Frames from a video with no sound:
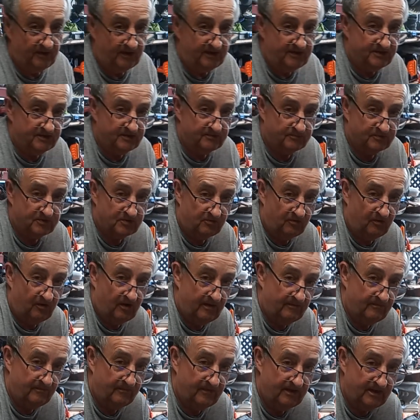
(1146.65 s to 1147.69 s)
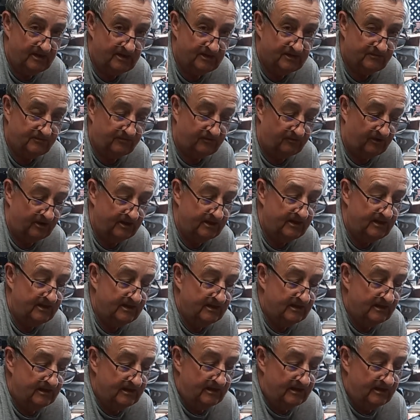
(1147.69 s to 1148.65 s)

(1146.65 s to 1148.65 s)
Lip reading: please subscribe. It is free.